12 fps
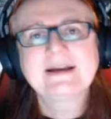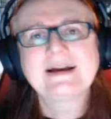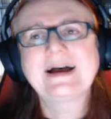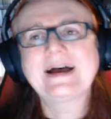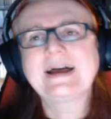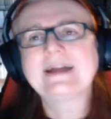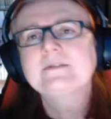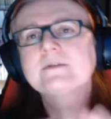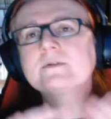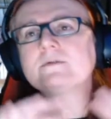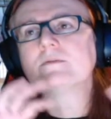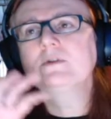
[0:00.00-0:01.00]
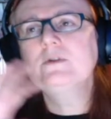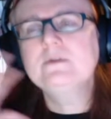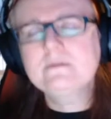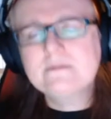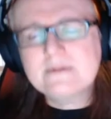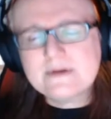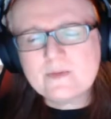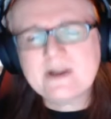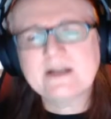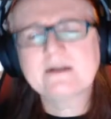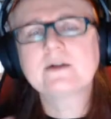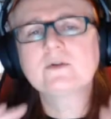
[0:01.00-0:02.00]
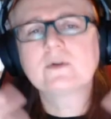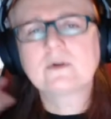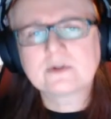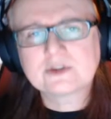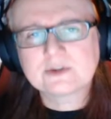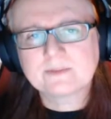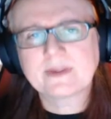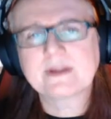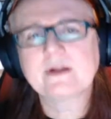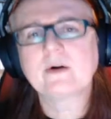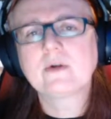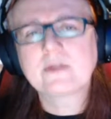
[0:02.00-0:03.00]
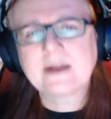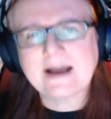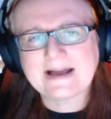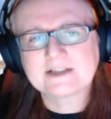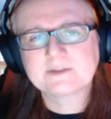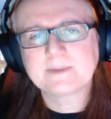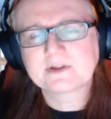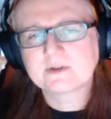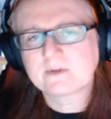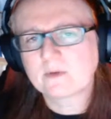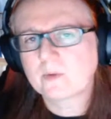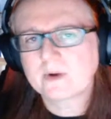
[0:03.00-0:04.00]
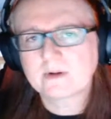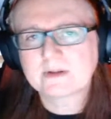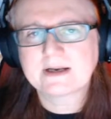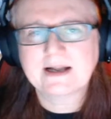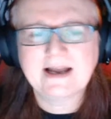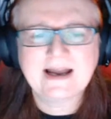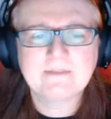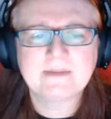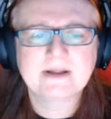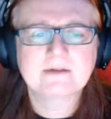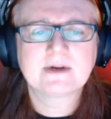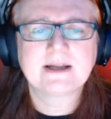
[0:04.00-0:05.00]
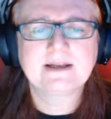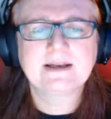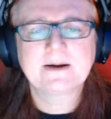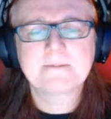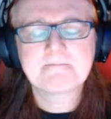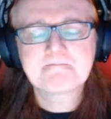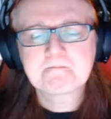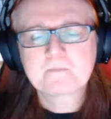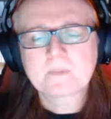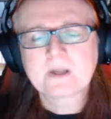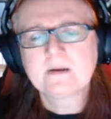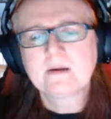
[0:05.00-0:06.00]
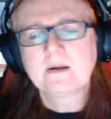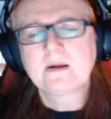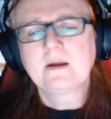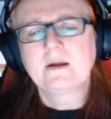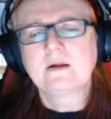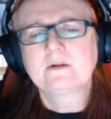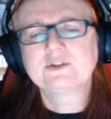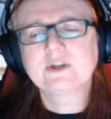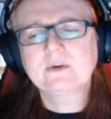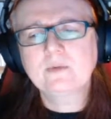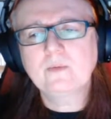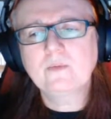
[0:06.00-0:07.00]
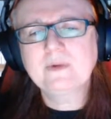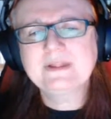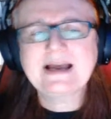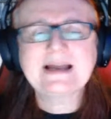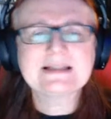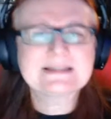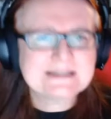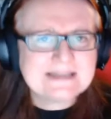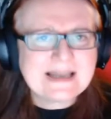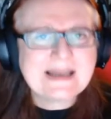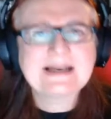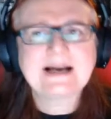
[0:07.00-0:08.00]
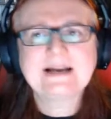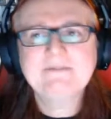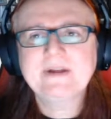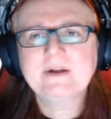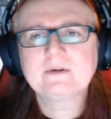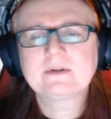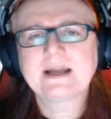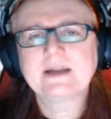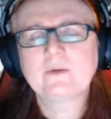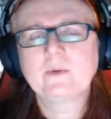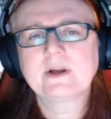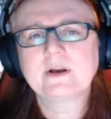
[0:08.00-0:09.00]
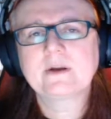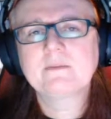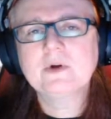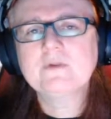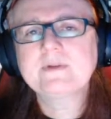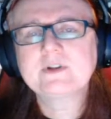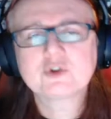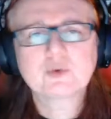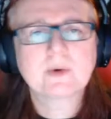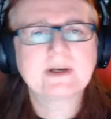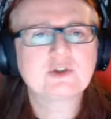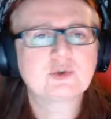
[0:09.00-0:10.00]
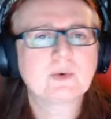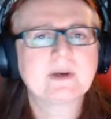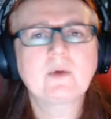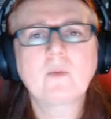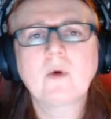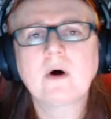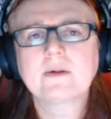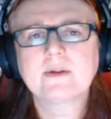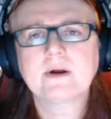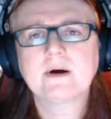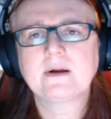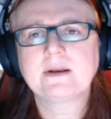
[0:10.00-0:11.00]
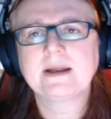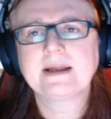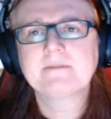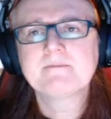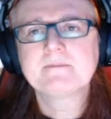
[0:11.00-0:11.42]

and we can ignore some of the other aspects of the world that are happening right now. So with that said, I feel like we're going to move into 2021 on a